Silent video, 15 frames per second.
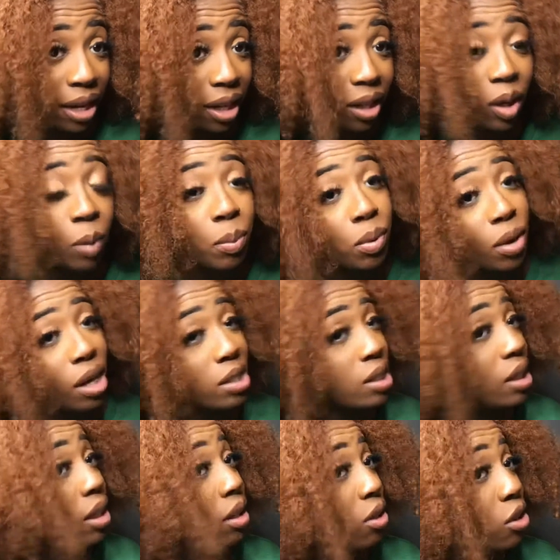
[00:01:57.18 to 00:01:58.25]
Low porosity
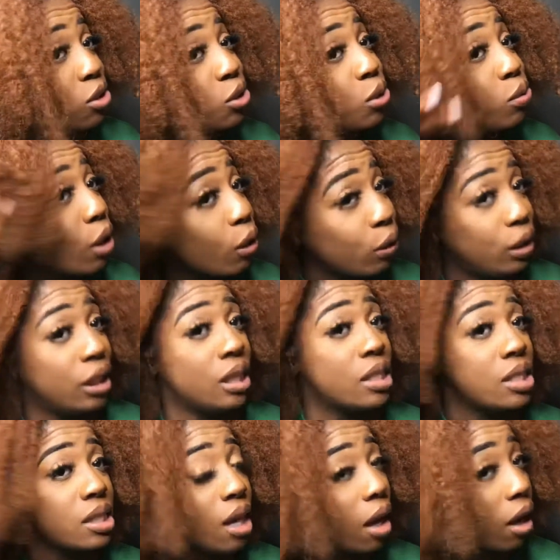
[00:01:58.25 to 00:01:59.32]
girls, you know
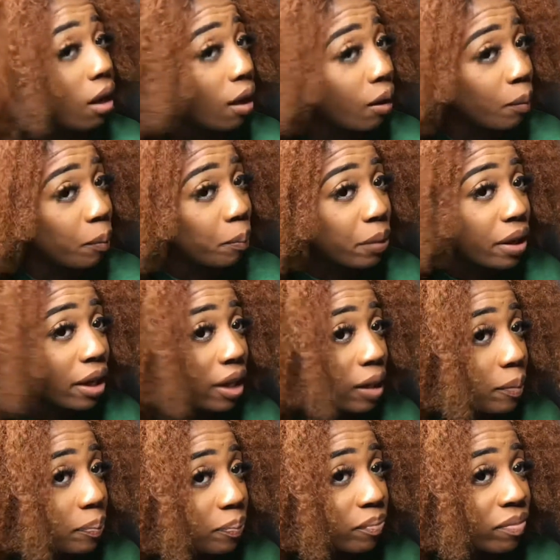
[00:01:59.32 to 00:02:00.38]
this. But
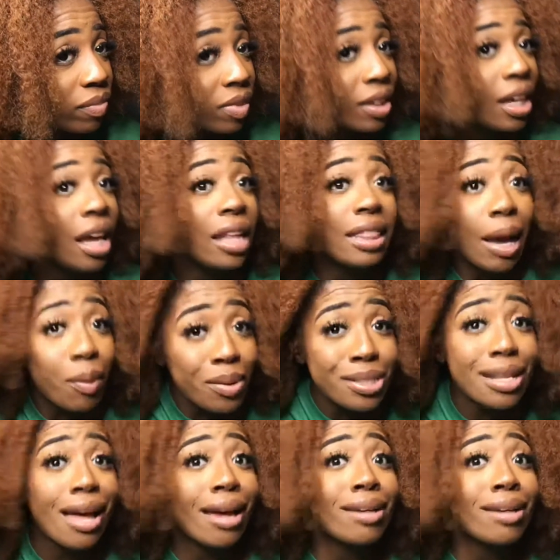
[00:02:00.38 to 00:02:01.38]
that was like